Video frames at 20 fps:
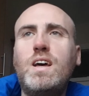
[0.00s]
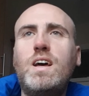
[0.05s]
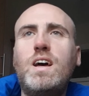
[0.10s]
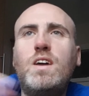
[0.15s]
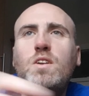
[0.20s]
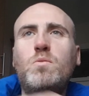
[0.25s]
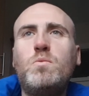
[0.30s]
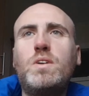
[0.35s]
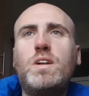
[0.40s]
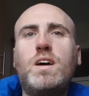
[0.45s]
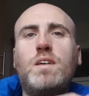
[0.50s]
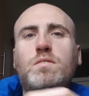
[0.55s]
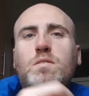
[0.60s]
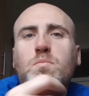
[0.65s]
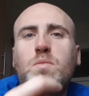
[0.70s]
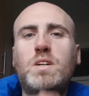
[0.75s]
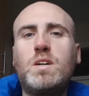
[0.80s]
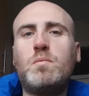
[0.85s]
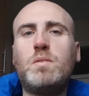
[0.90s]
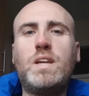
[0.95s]
I don't want to have to
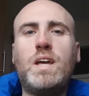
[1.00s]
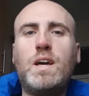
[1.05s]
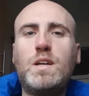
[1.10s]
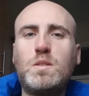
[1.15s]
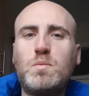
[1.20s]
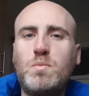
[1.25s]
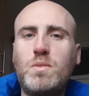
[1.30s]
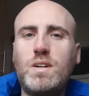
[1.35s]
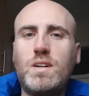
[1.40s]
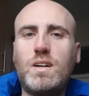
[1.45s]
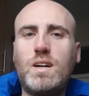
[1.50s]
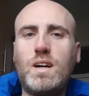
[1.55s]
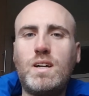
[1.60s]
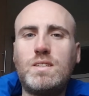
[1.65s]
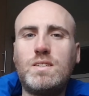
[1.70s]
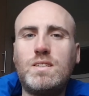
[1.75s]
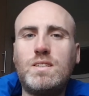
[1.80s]
become an expert at